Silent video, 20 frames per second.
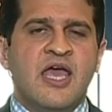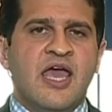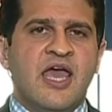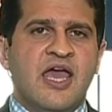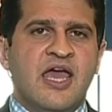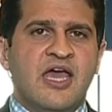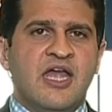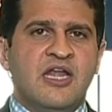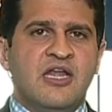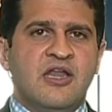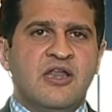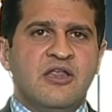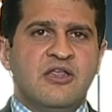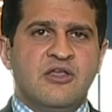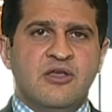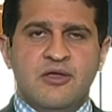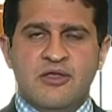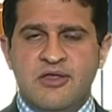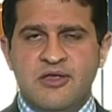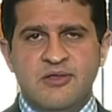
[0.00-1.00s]
And
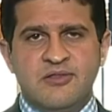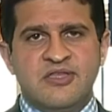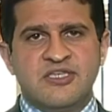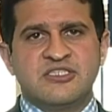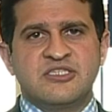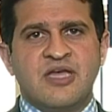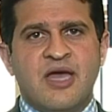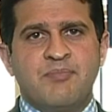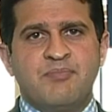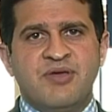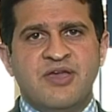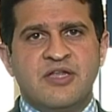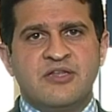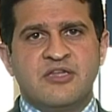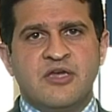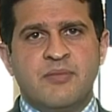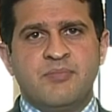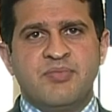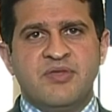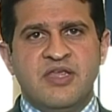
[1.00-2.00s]
this got picked
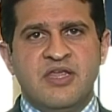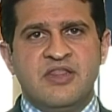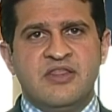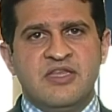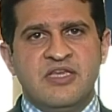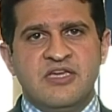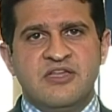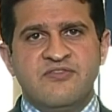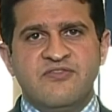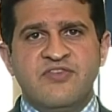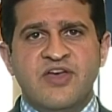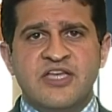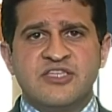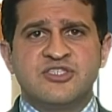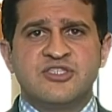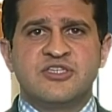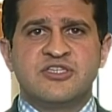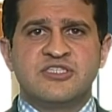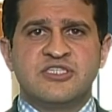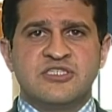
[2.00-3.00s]
up in the
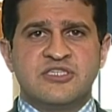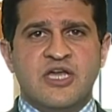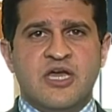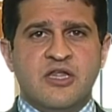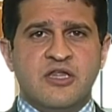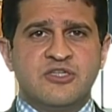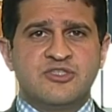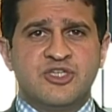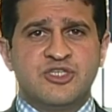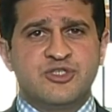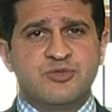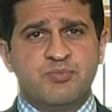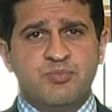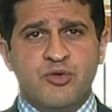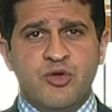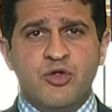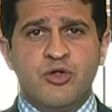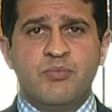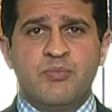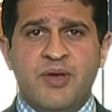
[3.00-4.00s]
Investors Intelligence
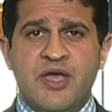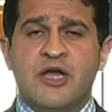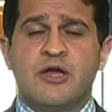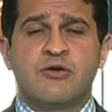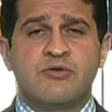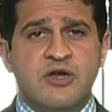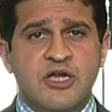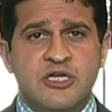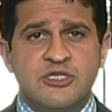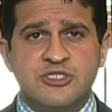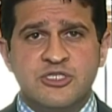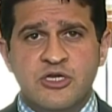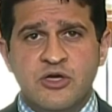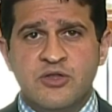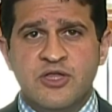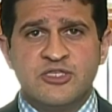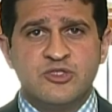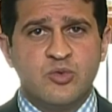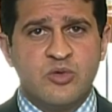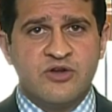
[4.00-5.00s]
Bull-Bear ratio.
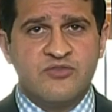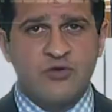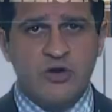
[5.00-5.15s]
That's one